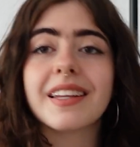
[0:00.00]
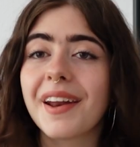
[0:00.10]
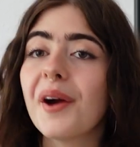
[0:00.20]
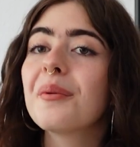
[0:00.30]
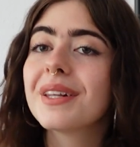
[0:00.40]

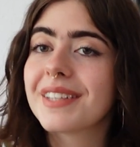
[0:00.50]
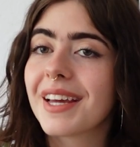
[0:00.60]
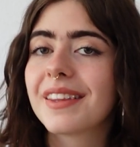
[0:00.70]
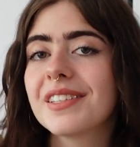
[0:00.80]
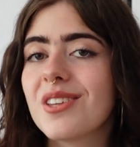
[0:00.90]
that I will
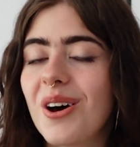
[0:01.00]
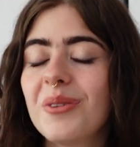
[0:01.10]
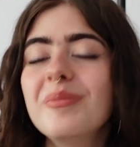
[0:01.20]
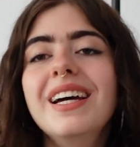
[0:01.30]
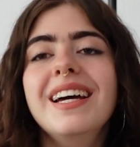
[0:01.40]
take this
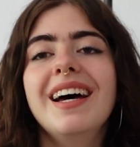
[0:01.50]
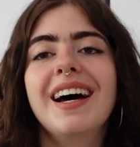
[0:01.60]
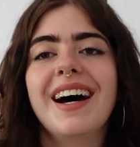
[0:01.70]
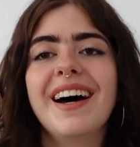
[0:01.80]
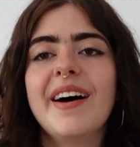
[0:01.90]
home.
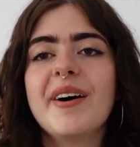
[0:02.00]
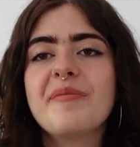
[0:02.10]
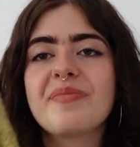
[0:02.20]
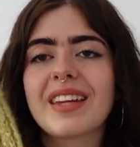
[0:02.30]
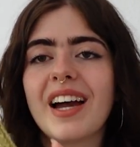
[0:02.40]

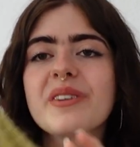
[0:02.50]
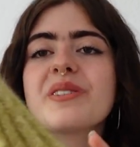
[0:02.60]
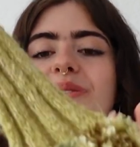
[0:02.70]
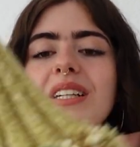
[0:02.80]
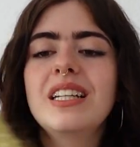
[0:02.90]
I
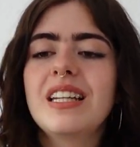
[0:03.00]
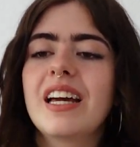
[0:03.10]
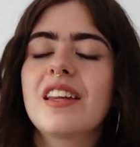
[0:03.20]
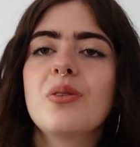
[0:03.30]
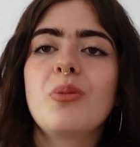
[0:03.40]
also really
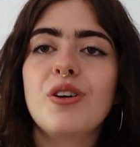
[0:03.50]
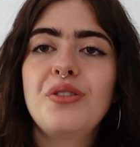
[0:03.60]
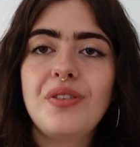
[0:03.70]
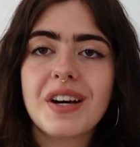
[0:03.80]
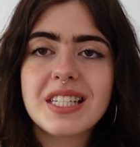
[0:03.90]
like the more
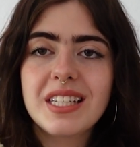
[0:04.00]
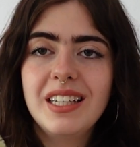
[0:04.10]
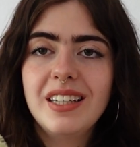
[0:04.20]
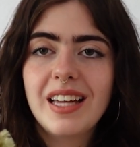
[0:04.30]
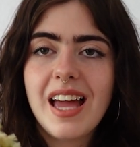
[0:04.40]

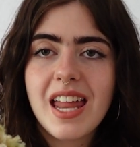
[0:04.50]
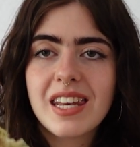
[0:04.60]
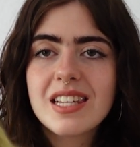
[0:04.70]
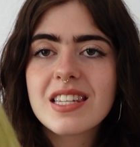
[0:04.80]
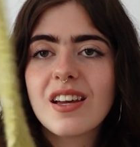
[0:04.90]
fuzzy
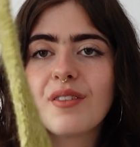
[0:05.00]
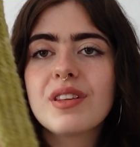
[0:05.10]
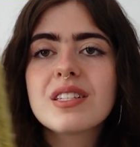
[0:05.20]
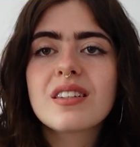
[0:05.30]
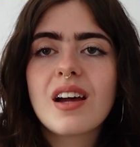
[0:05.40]
ends of
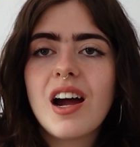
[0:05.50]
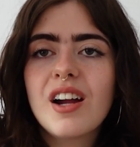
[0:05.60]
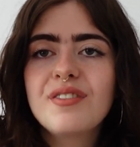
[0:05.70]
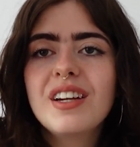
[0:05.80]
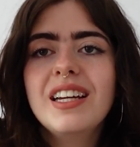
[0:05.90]
the
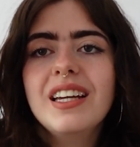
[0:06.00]
scarf.